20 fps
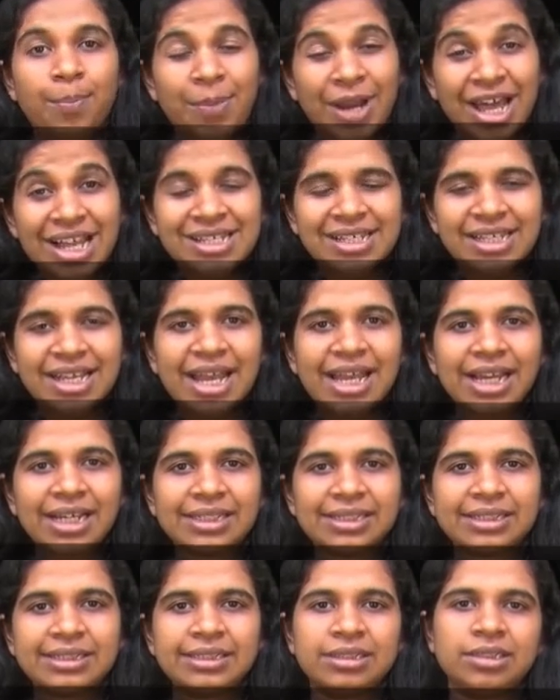Plus
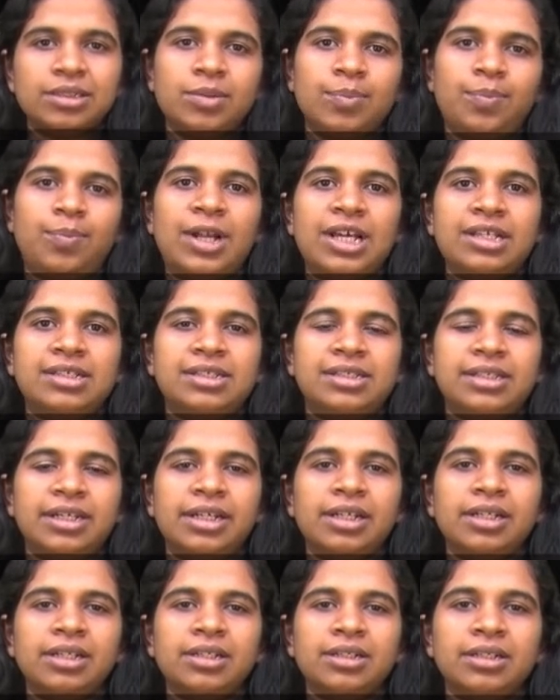x plus
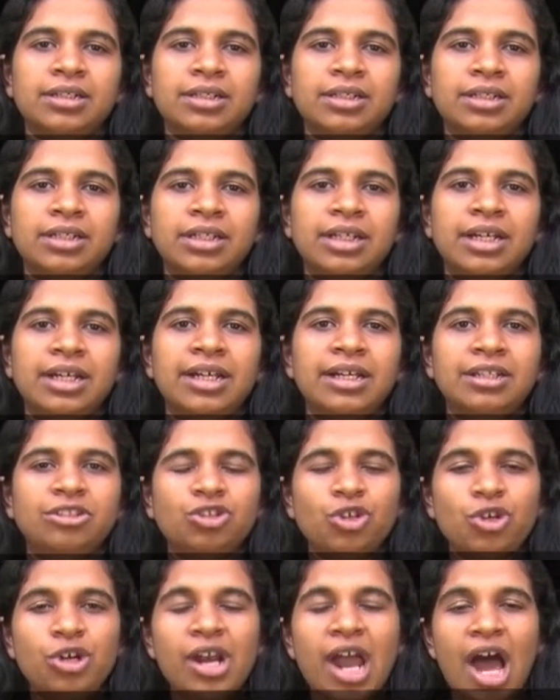3.
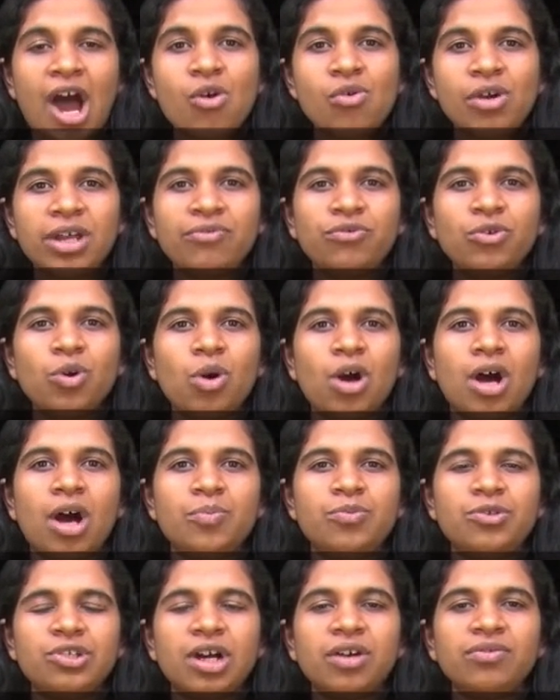So now if you
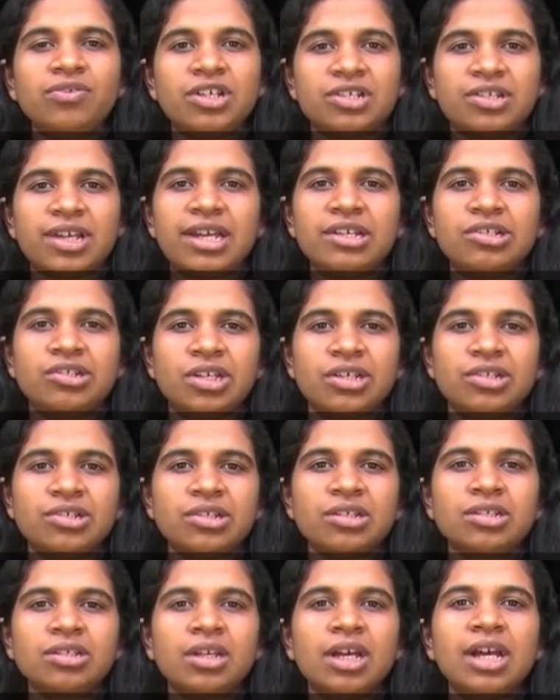observe the sign
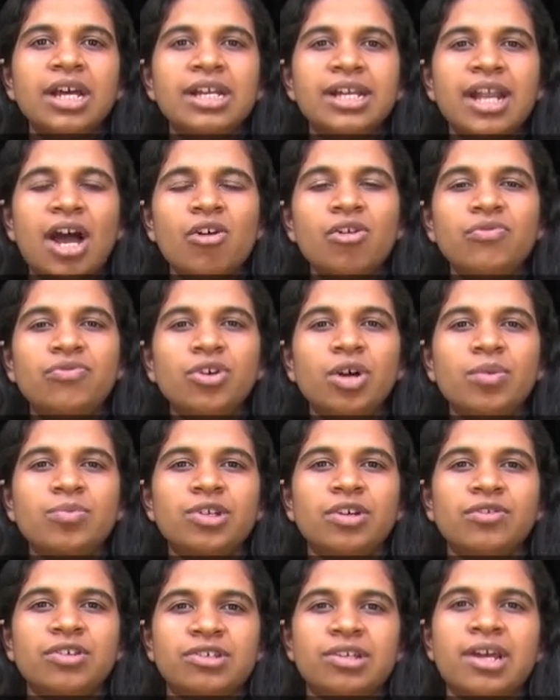changes, you
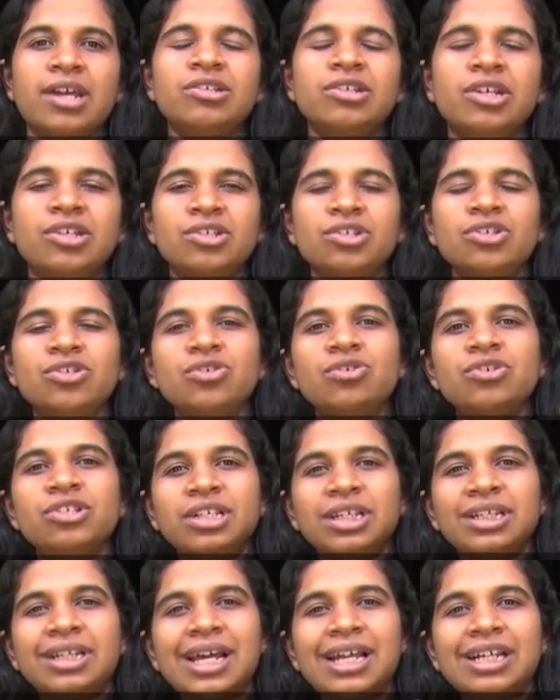will
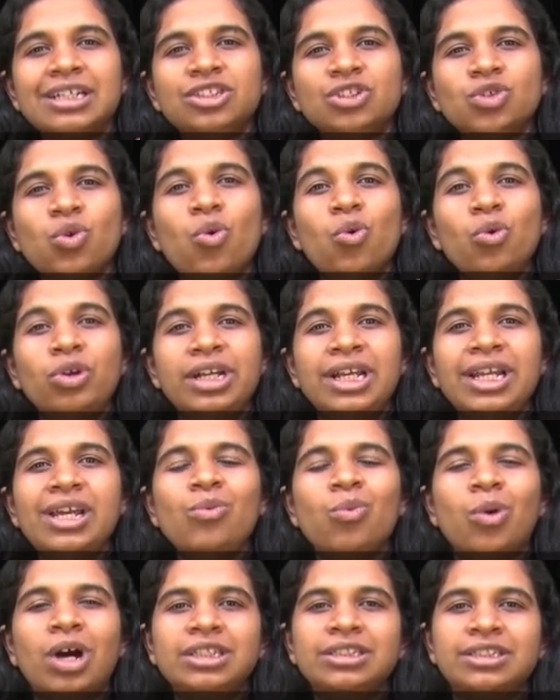see there is
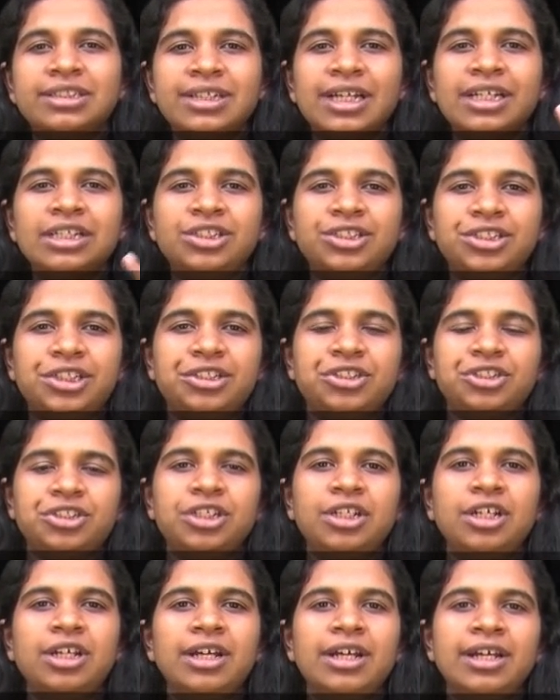only one sign change.
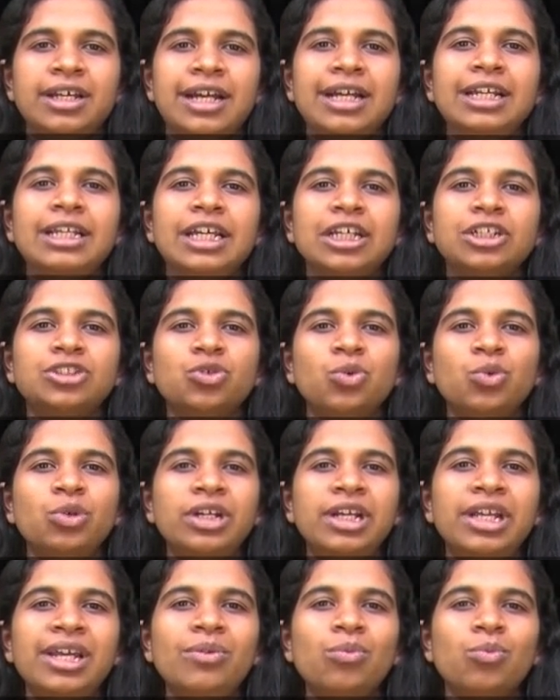Right? There is
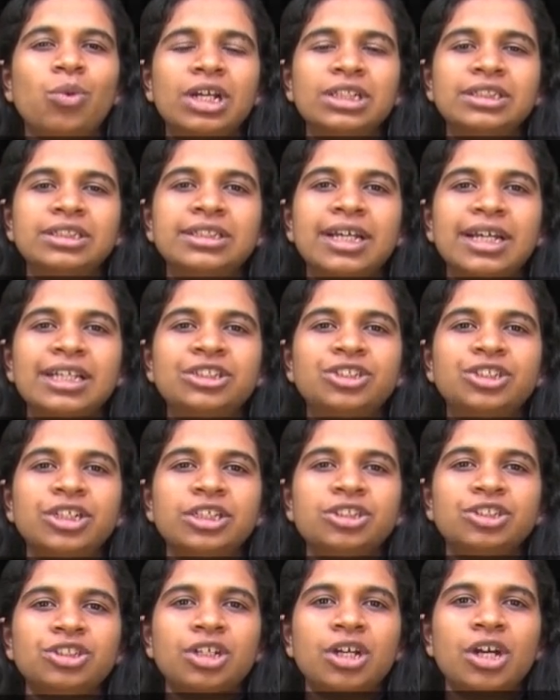only one sign
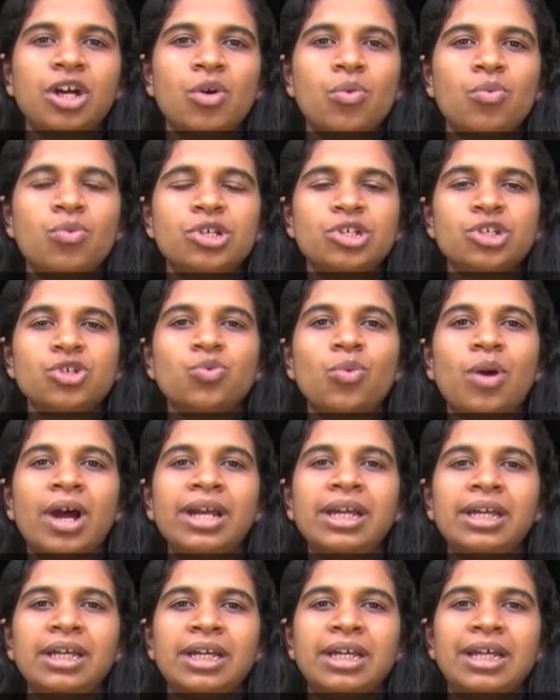change, which is
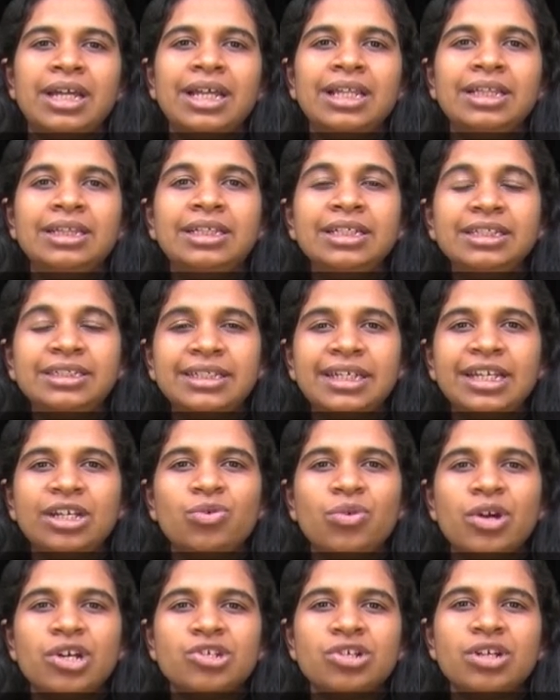why this
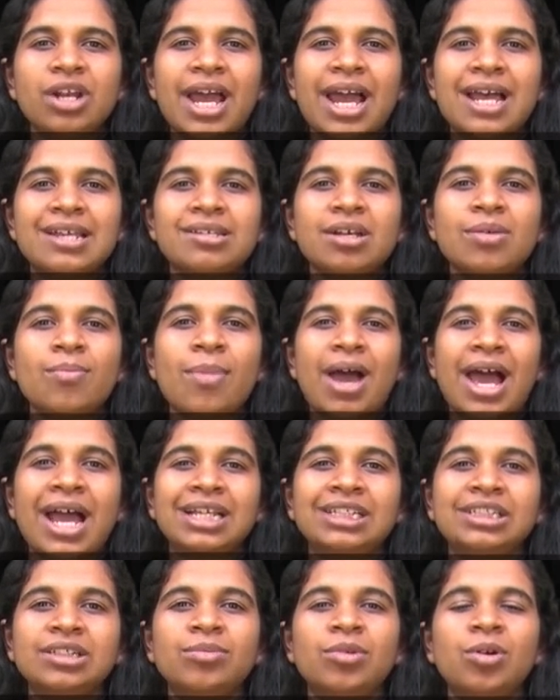equation has a
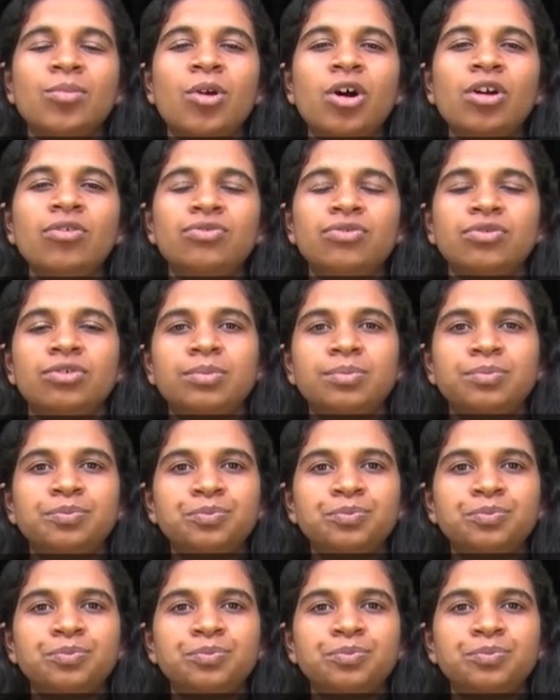maximum of